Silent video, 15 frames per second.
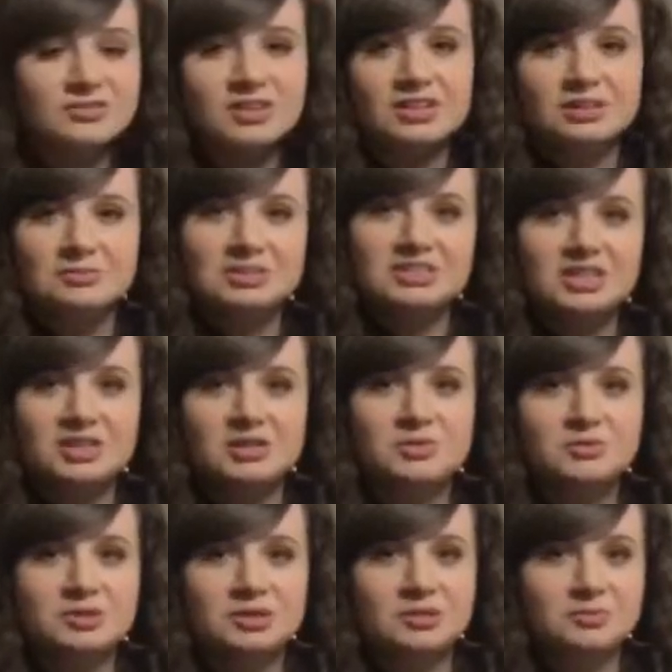all, let me tell you
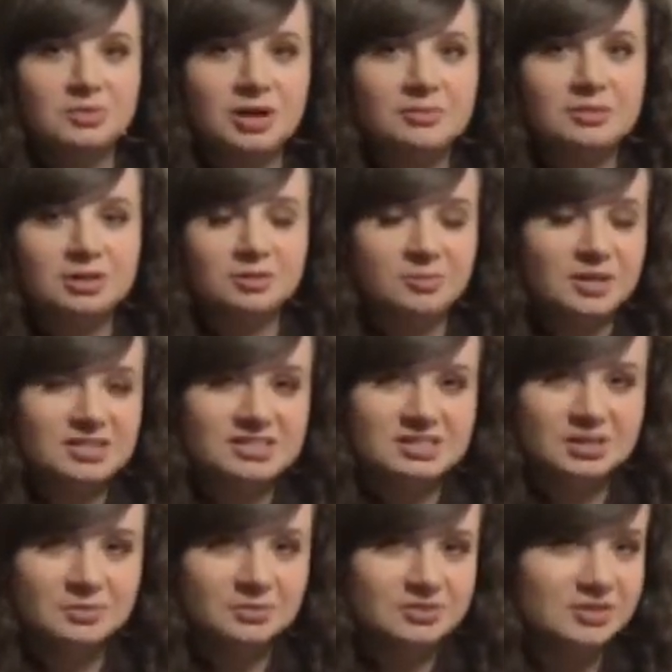what prime and composite
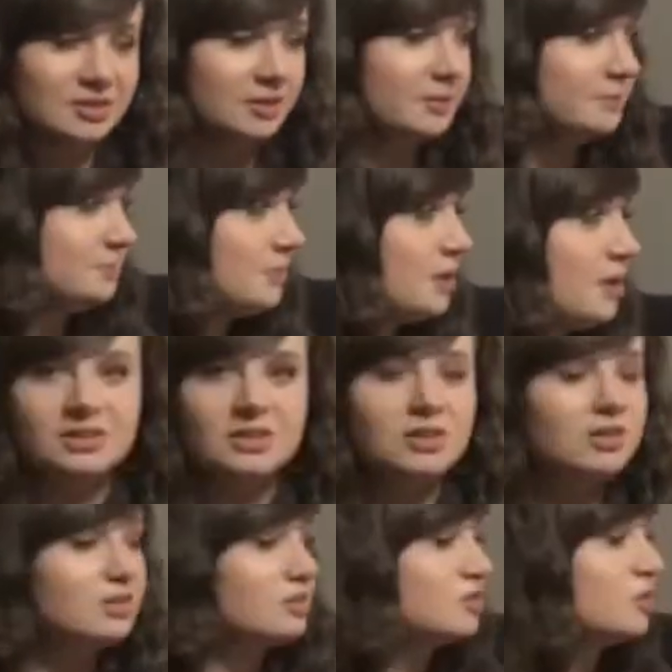numbers are.
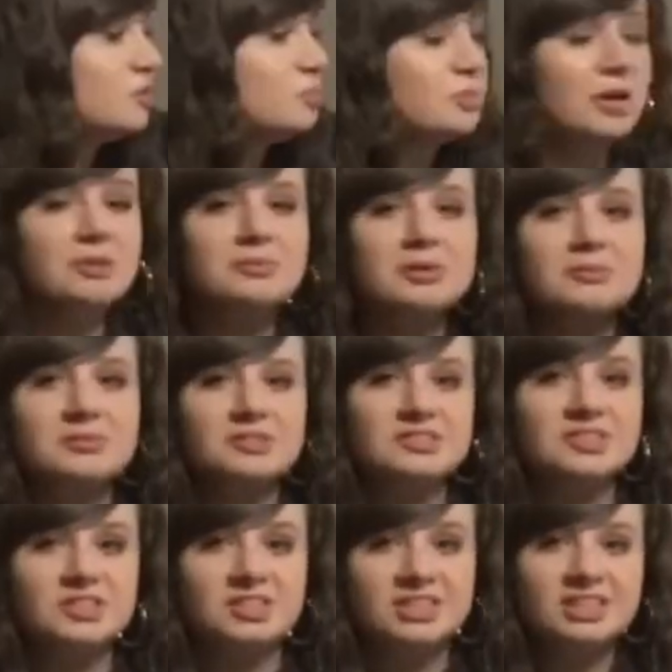So prime numbers
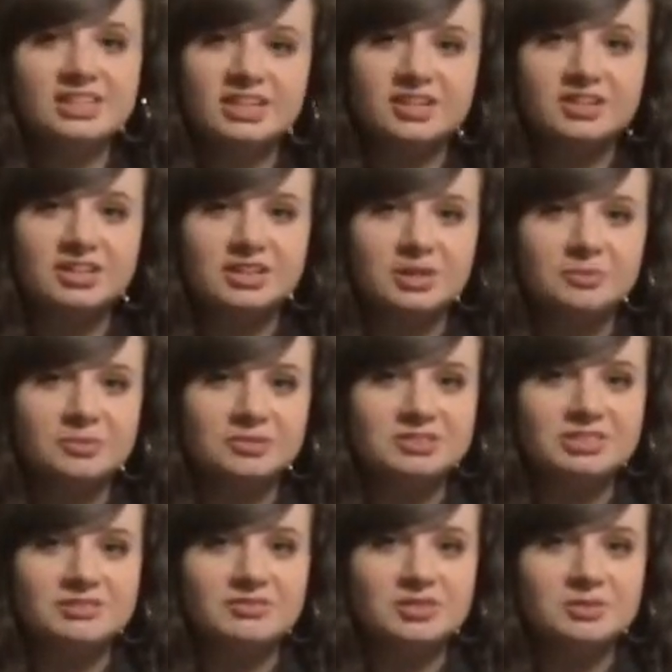are any counting numbers
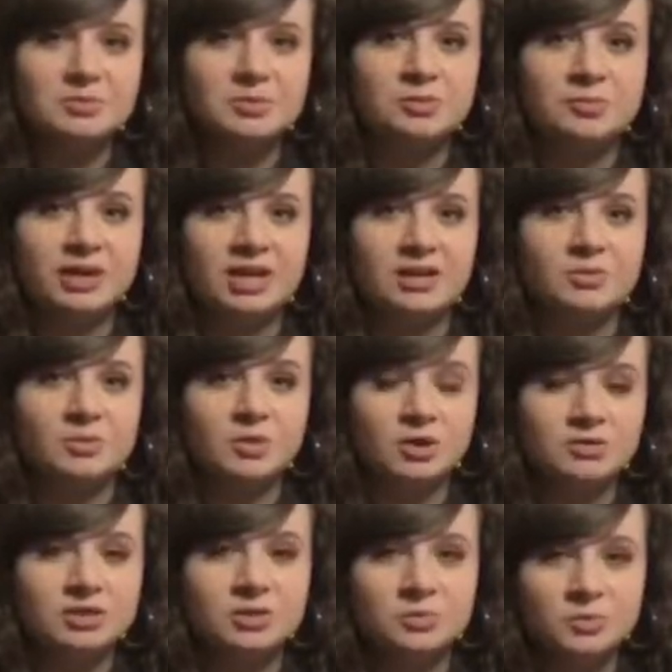divisible by
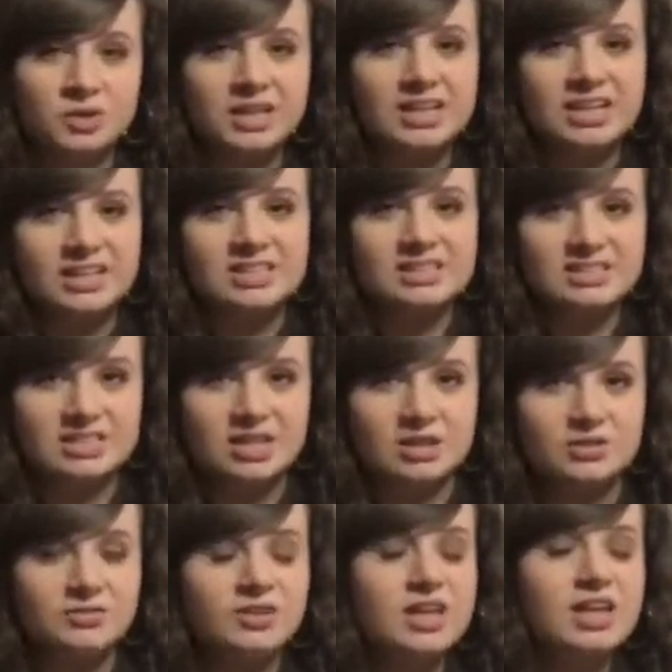only 1 in
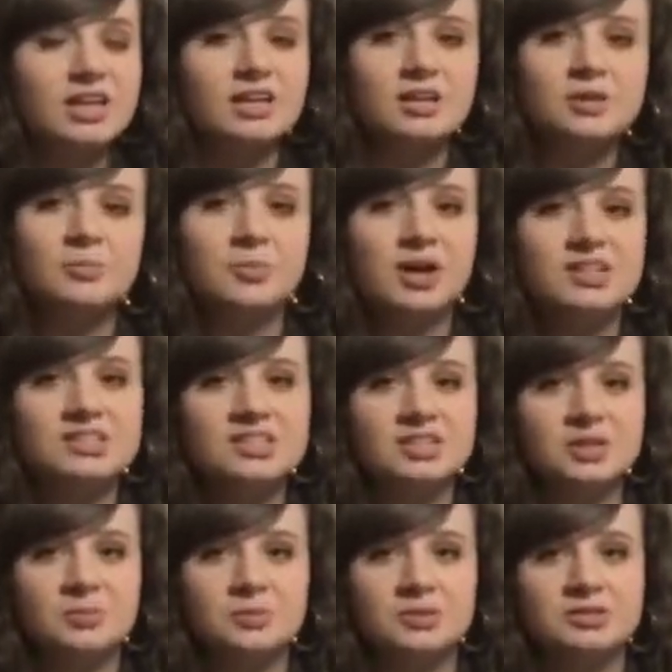itself, and composite
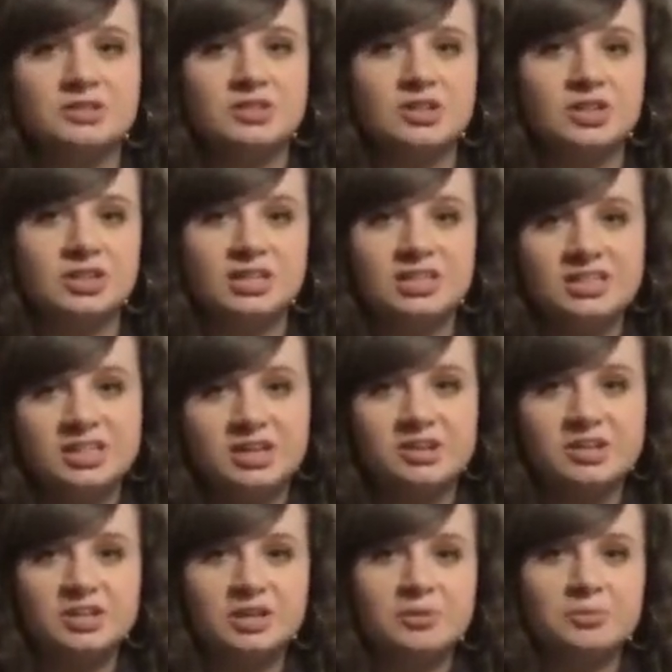numbers are any
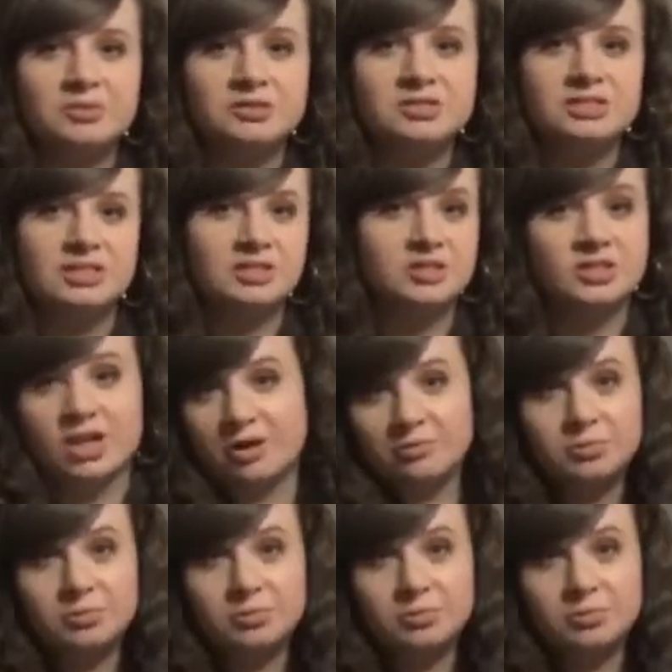counting numbers that are not